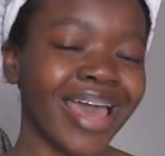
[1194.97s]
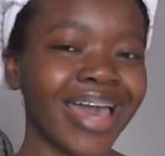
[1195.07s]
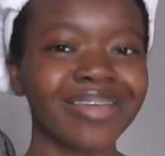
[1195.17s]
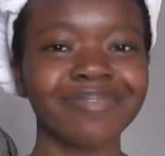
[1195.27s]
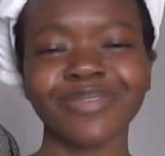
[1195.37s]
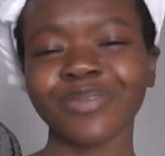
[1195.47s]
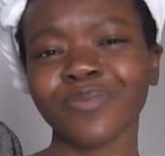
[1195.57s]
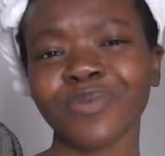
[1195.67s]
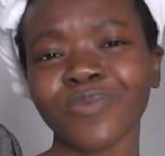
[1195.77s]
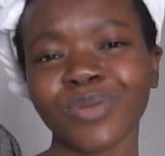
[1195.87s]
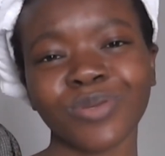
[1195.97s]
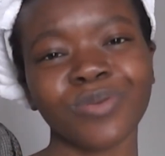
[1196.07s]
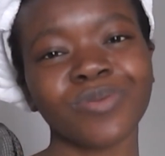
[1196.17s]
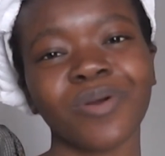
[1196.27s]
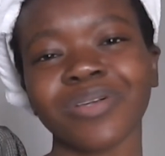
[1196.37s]
And you know, don't just
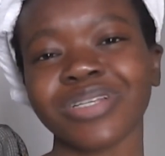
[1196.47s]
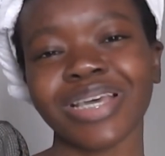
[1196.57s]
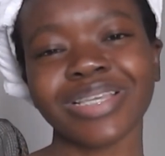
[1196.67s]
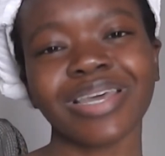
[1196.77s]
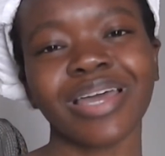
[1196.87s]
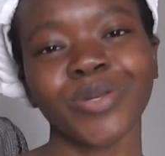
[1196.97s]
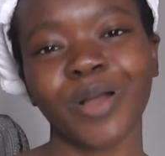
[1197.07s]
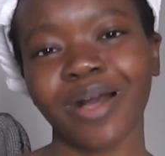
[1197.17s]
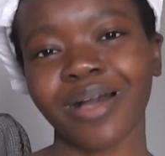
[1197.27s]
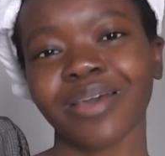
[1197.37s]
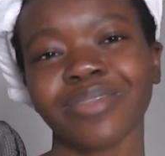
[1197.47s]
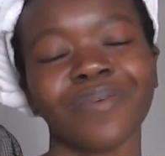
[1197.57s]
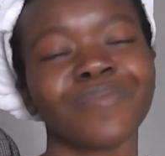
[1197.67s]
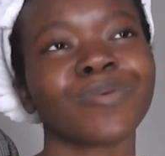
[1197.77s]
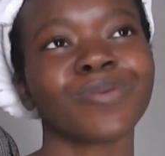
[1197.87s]
use the holidays to get drunk.
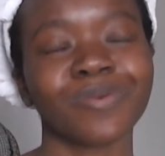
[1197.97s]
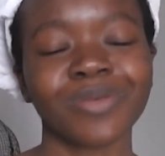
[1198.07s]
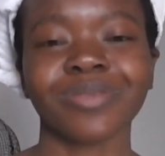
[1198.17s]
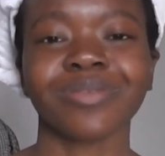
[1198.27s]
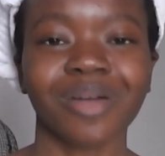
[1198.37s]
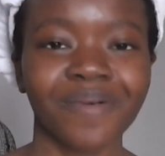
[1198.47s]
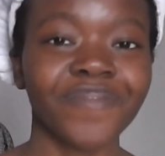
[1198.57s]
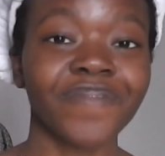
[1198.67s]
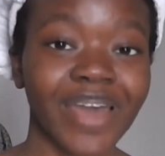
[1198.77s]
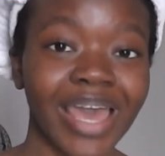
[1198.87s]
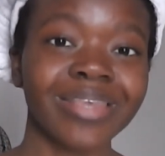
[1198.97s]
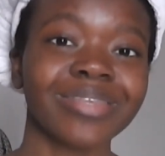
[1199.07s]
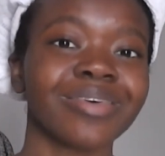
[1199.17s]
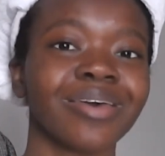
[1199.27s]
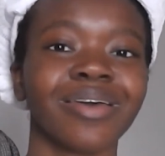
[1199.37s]
Don't just use it to stuff your face
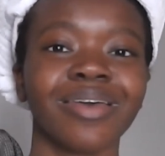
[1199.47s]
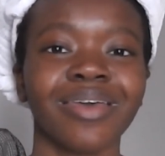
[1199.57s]
to